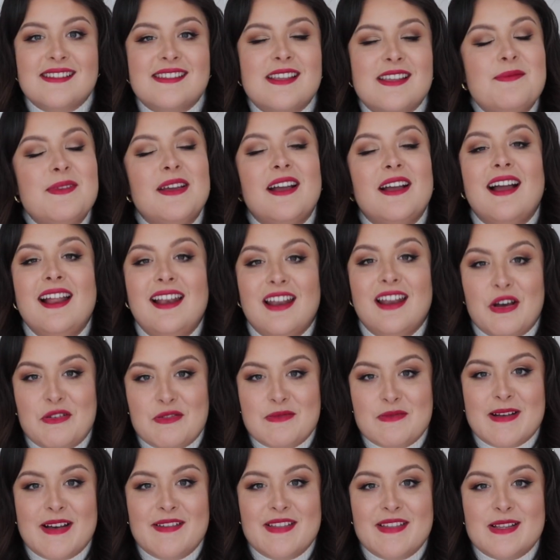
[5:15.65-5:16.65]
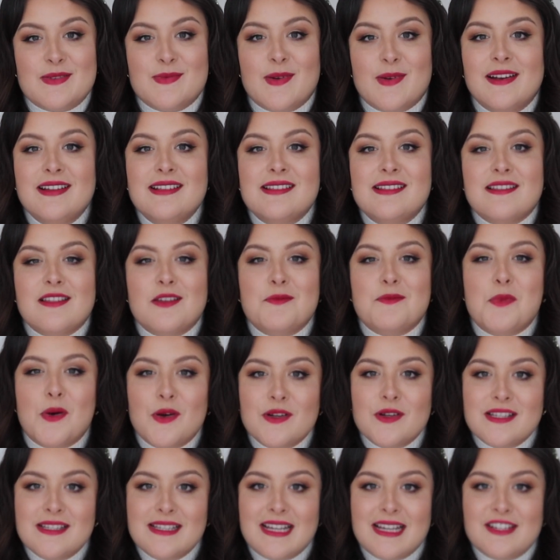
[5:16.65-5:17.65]
Something I love about this one is that the
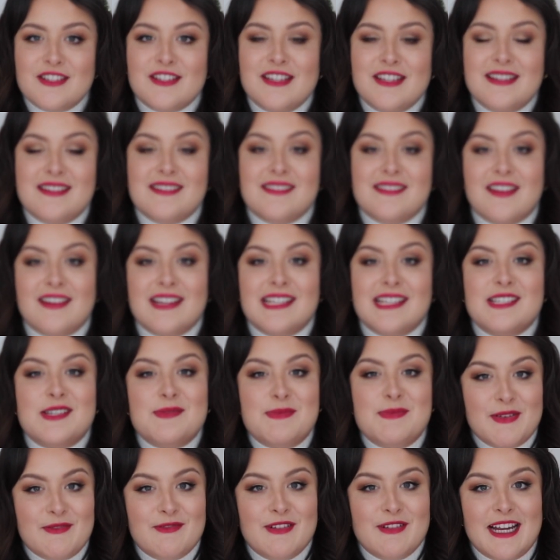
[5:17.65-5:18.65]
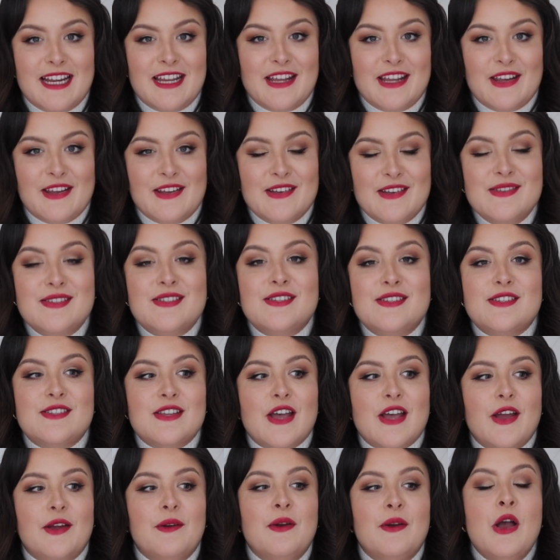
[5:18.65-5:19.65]
box is actually designed to be reused.
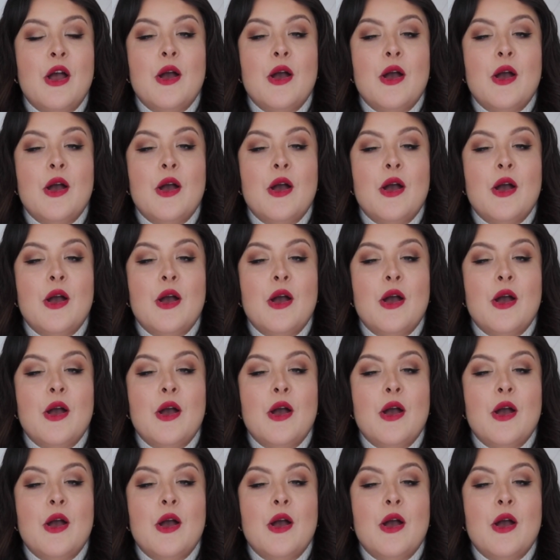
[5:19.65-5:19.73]
So